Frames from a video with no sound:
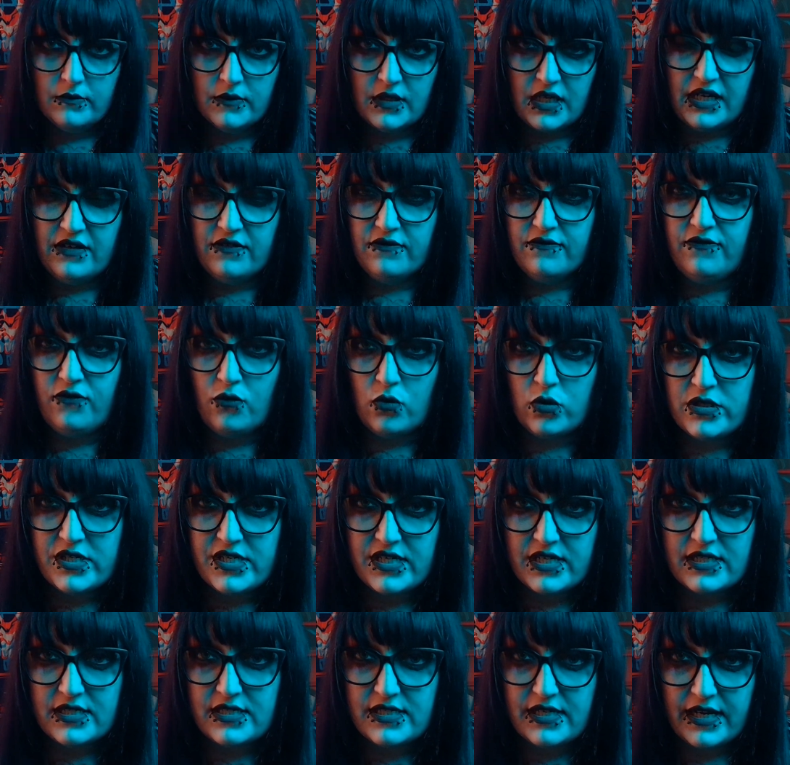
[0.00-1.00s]

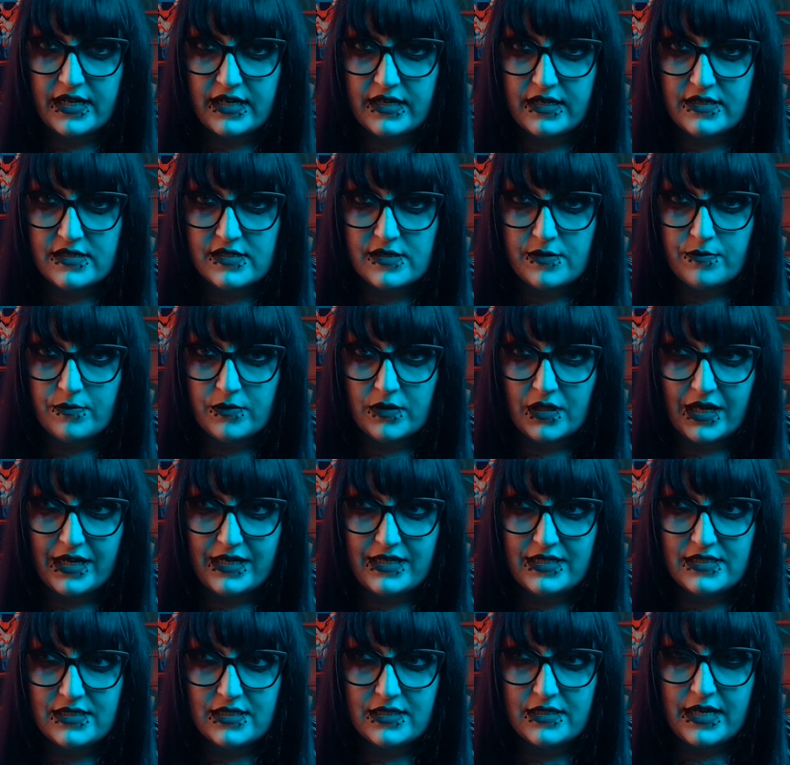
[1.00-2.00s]
Enforcing sadism
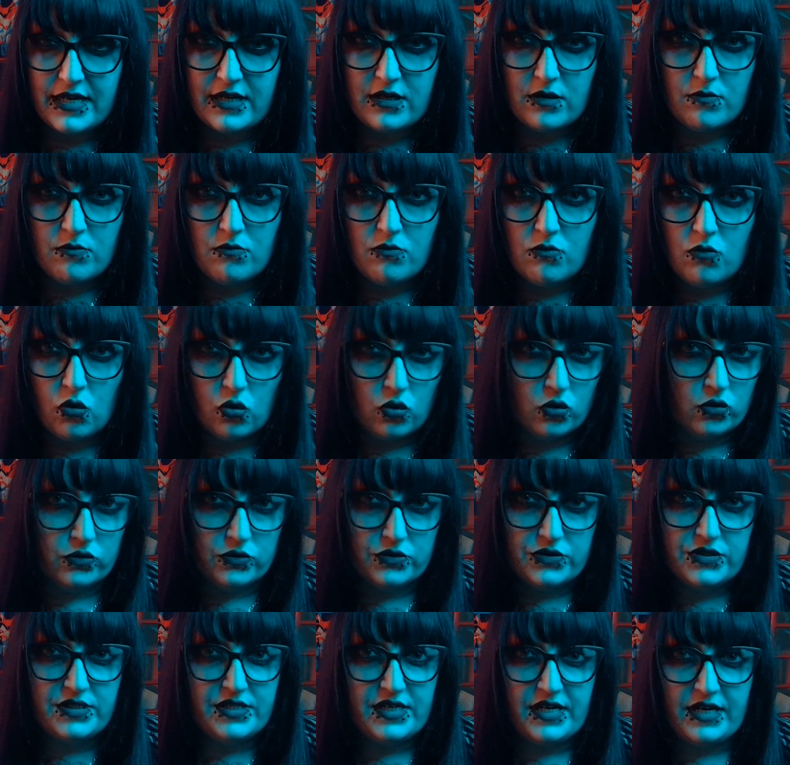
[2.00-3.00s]
likes to take a moral
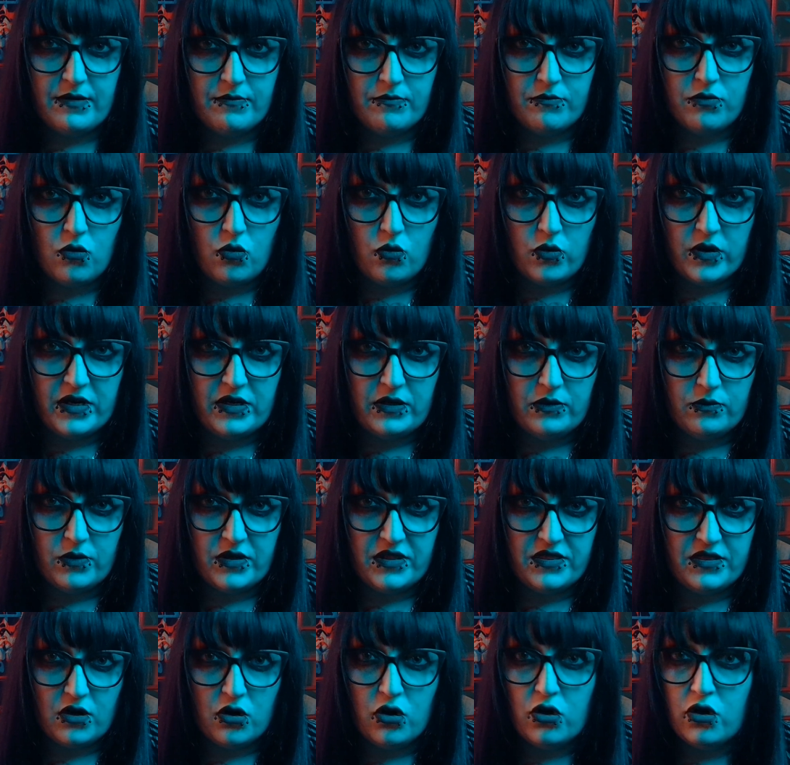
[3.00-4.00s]
standpoint
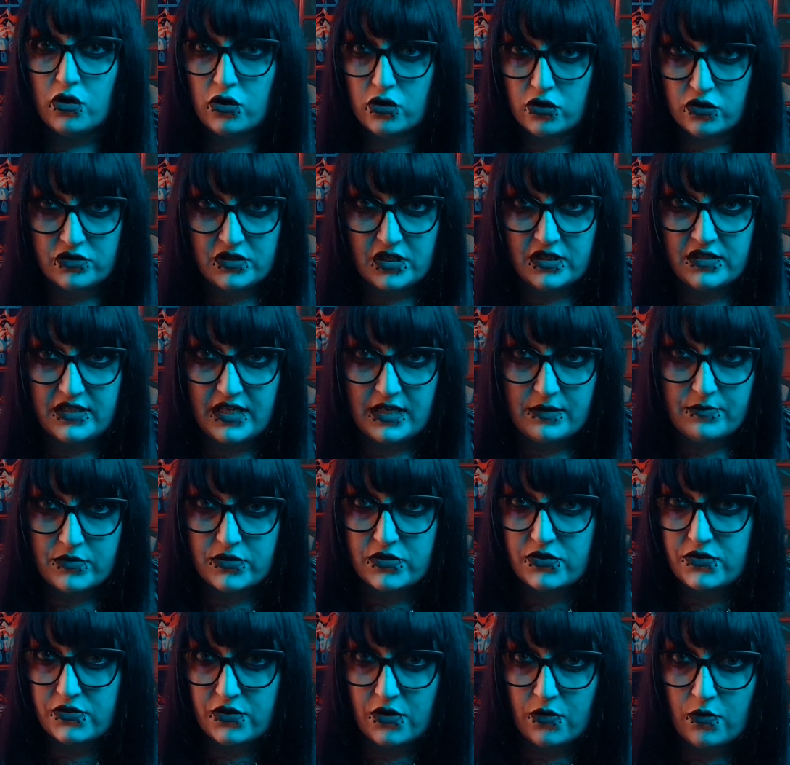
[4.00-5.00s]
with the hurt that they
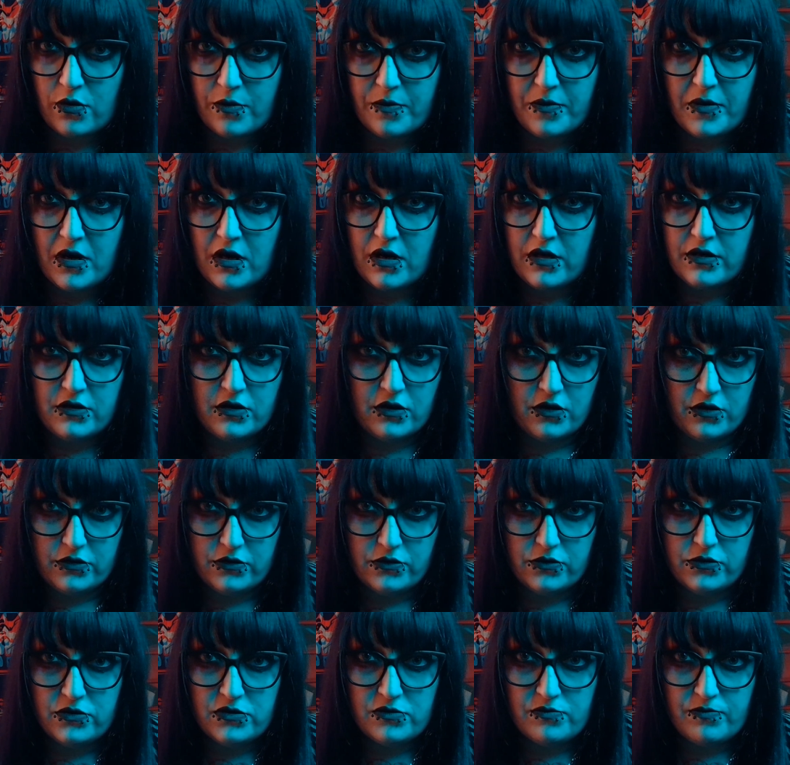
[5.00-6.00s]
bestow upon
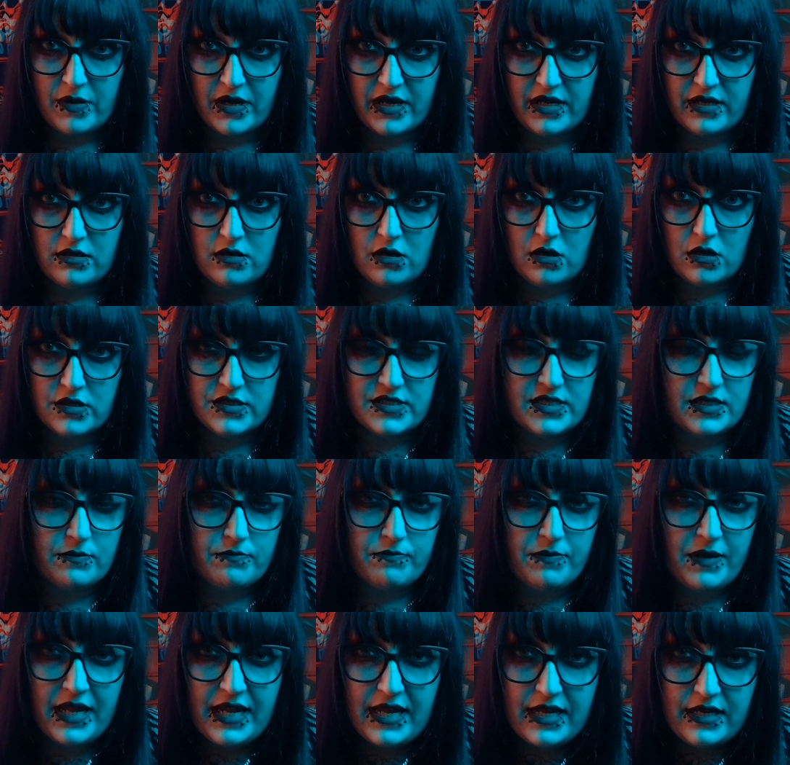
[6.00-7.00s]
others by causing
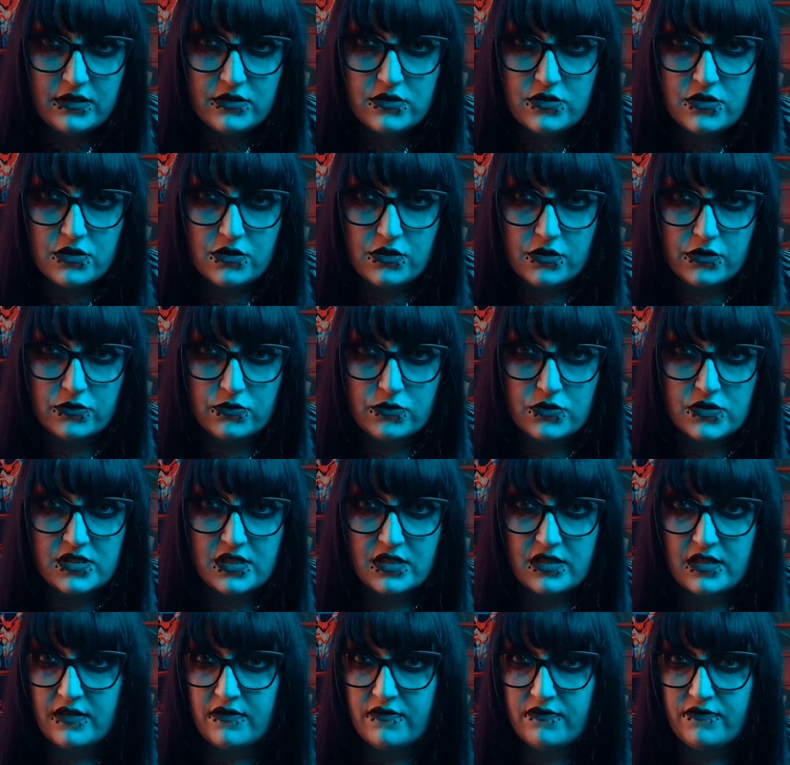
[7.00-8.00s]
pain to those
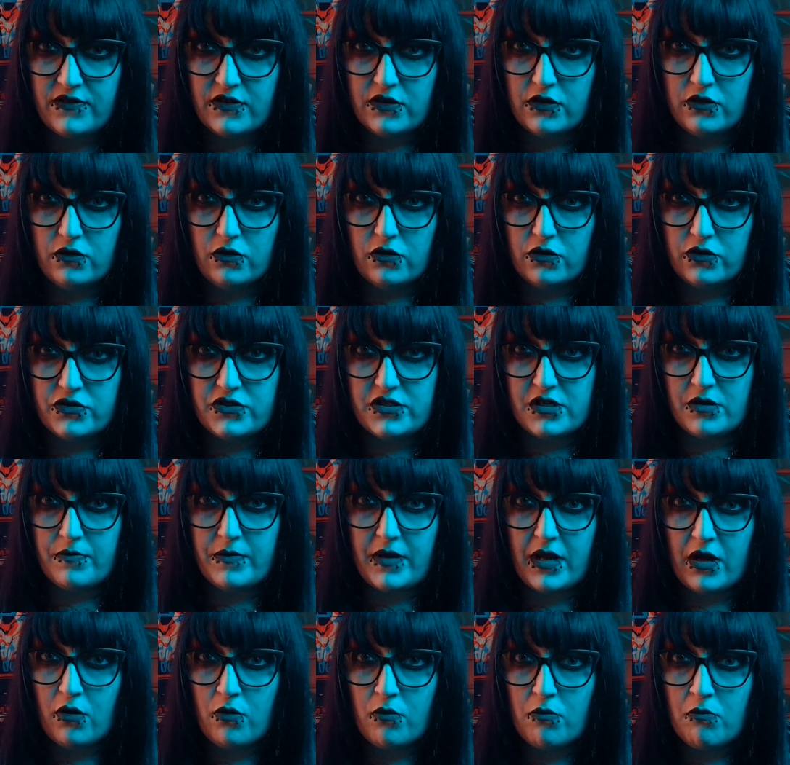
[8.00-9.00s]
that they feel are
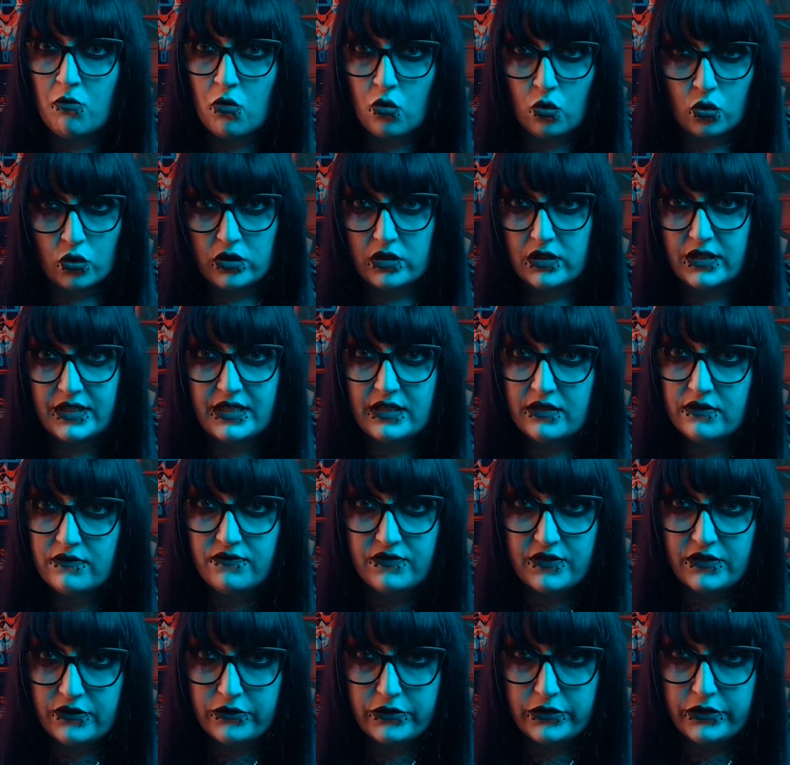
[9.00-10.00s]
somehow morally
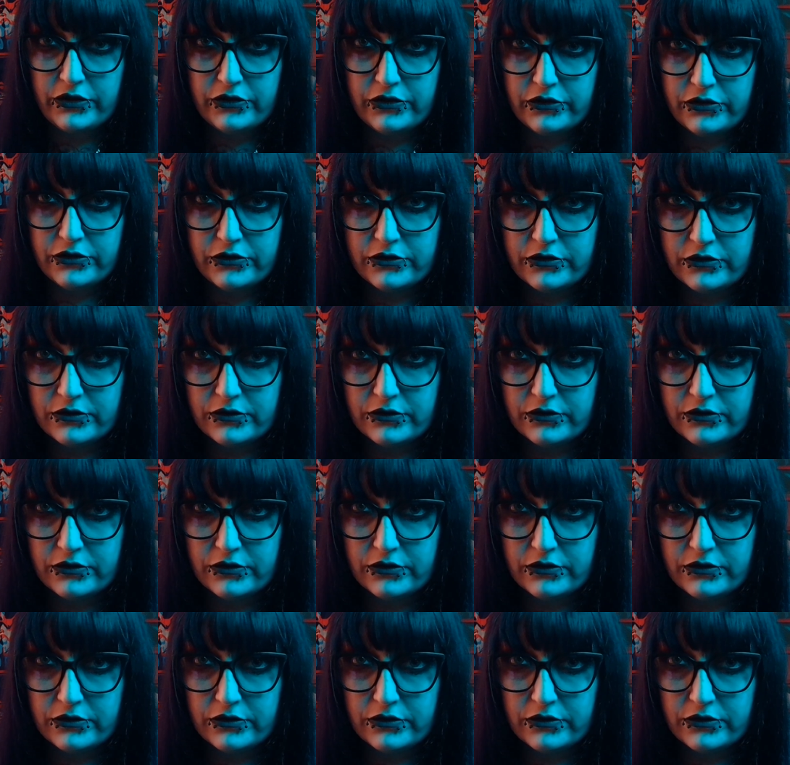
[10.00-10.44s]
inferior.